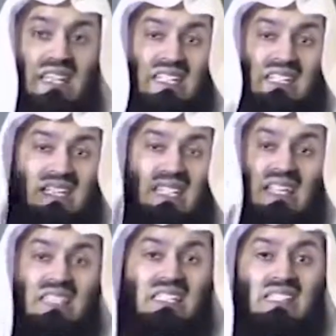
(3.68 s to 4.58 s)
in, it is an
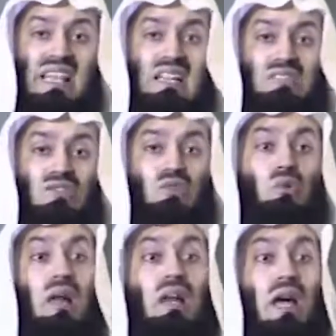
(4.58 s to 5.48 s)
insult
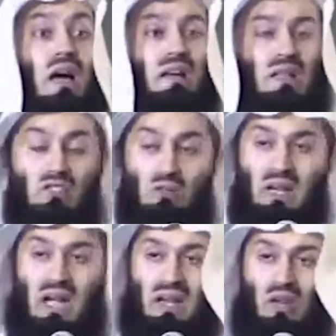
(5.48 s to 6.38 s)
to Allah
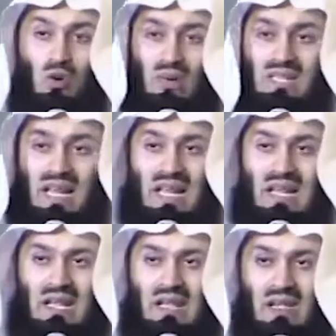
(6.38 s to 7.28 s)
subhanahu wa
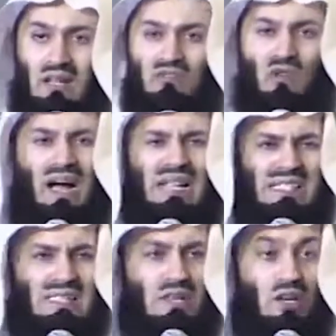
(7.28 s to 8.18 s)
ta'ala for
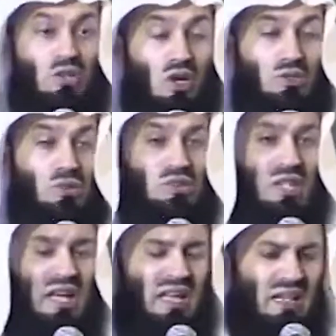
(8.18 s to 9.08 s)
us not to
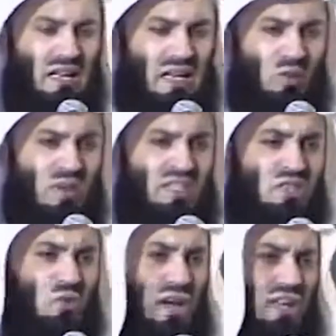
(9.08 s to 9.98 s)
try and learn what
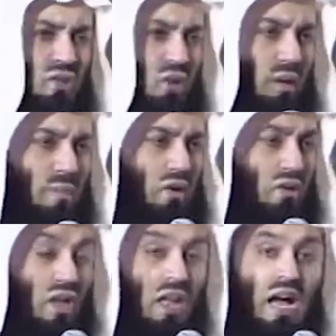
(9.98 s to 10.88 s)
His word is all
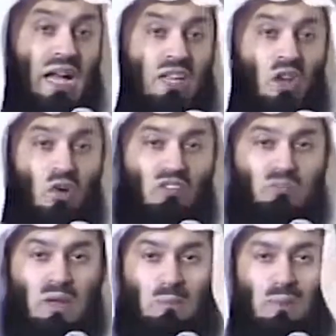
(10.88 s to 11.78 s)
about. I know
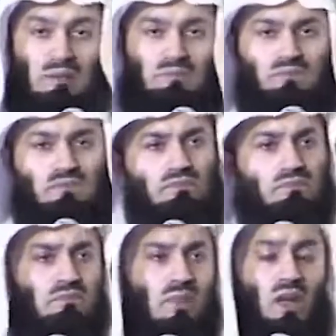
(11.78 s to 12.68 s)
of people
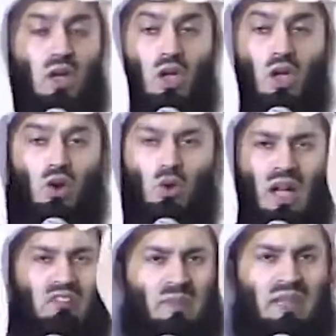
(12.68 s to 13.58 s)
who
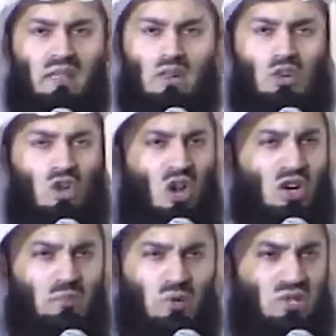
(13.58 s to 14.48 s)
have been
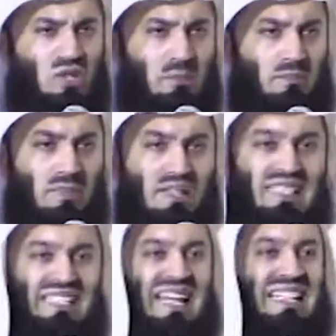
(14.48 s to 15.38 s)
non-Muslim
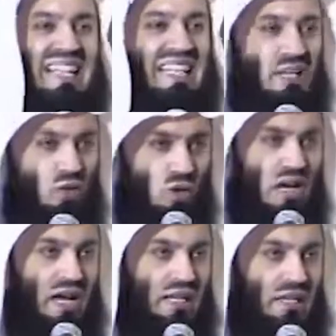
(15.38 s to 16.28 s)
studying the
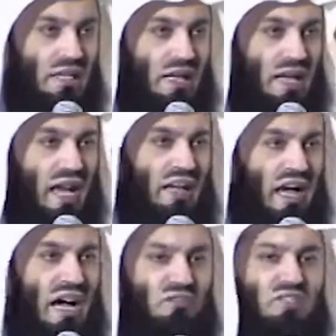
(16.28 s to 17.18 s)
Quran
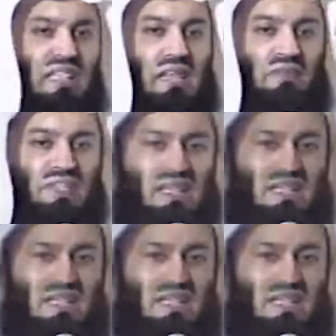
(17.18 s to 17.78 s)
and after they've